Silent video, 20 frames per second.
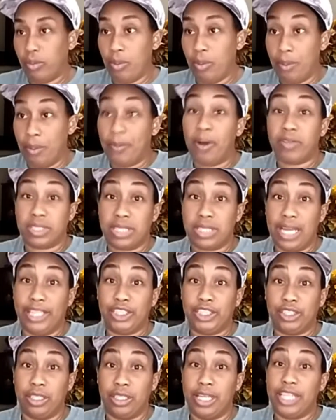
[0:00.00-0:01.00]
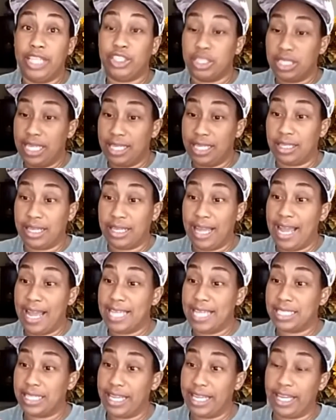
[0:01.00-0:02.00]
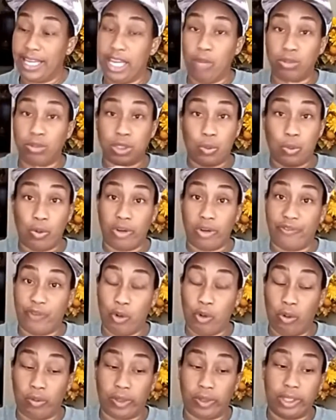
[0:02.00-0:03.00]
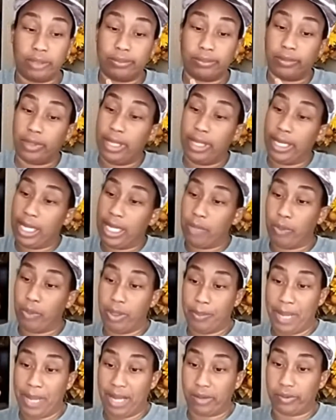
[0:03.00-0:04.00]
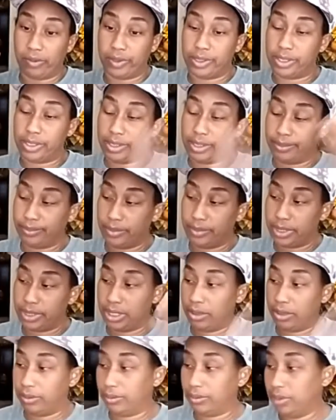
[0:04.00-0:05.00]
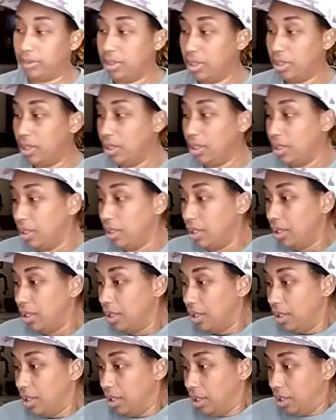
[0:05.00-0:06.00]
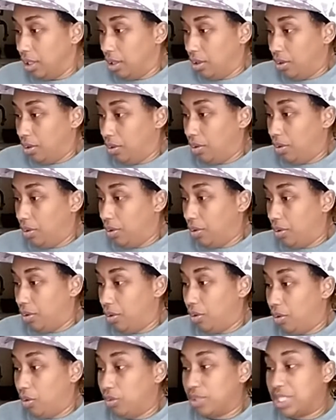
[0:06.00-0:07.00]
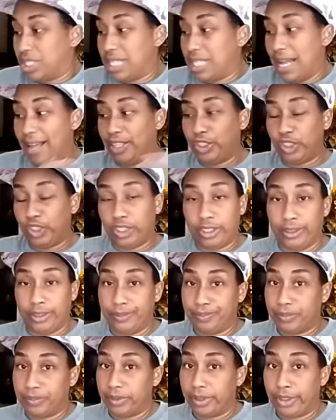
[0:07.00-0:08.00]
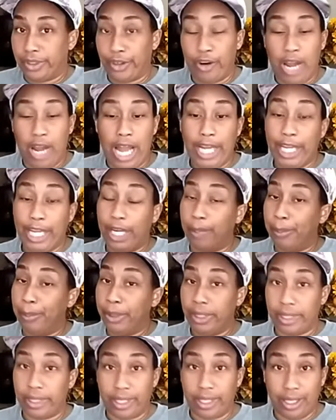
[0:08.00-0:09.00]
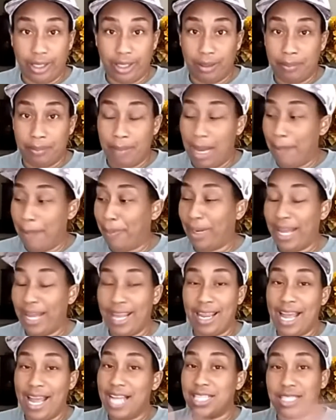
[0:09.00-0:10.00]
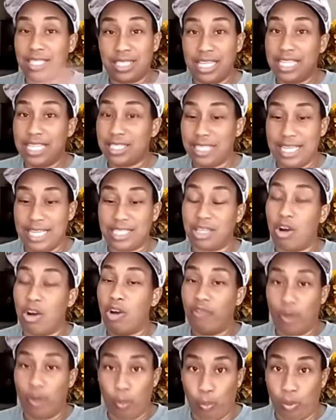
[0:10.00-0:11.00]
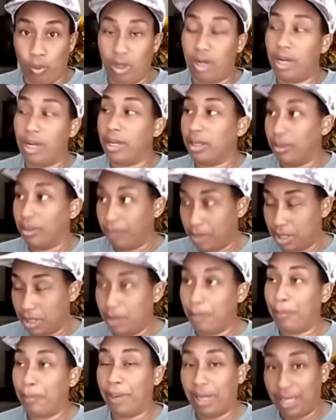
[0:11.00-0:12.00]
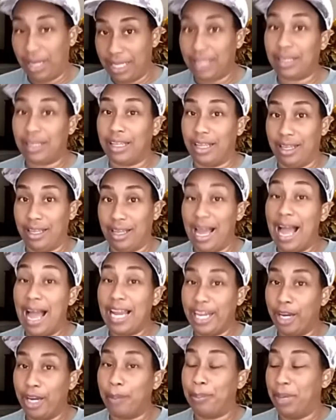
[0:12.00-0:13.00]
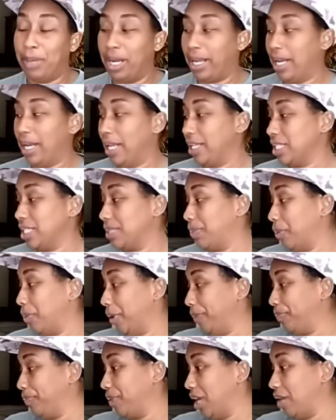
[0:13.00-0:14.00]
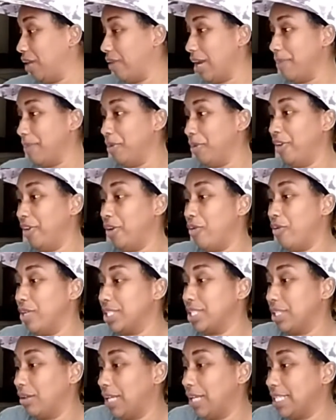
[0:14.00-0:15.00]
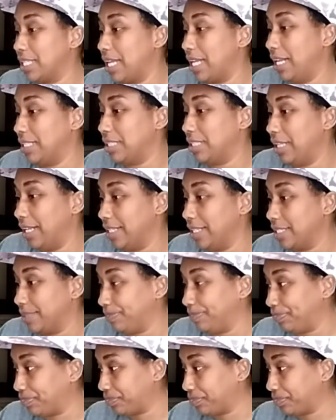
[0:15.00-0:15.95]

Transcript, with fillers: We were both stationed. He just hit the gas thinking he was going forward and he went backward. So, ooh, Sandra, girl, I need a bucket. My plate has, it, it's overrun completely. I need a bucket at this point. All right, moving on. So let's get into this.